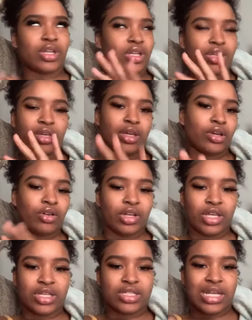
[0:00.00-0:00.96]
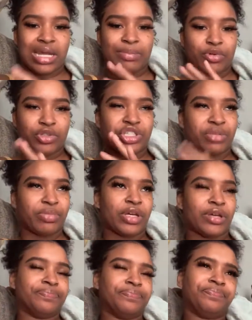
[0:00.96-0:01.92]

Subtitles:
Like, I ain't gonna get into that bullshit, but